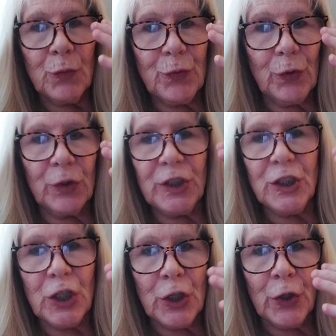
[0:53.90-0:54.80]
for
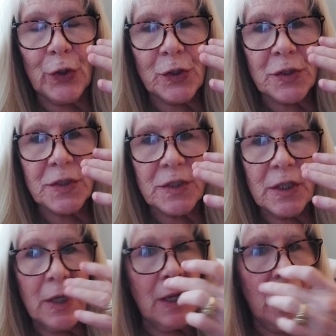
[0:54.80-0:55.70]
years
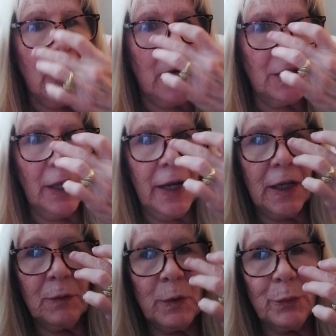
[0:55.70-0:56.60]
on
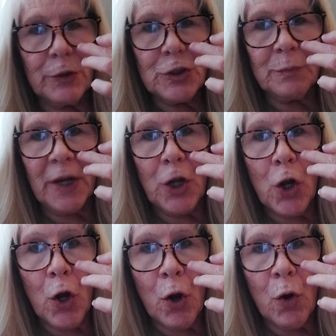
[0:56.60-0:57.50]
like the bridge of my
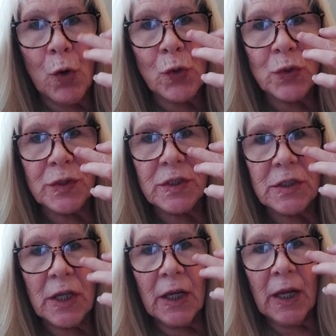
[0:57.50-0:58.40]

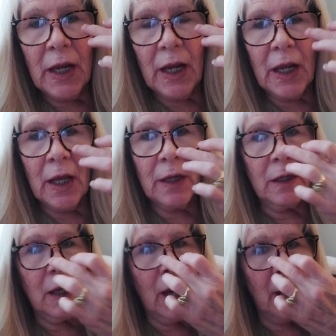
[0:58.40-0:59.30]
nose
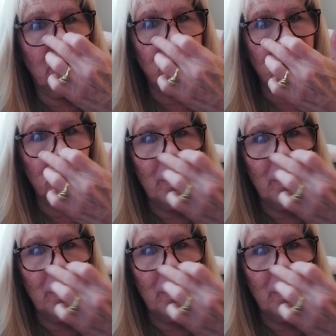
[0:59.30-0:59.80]
and kind of under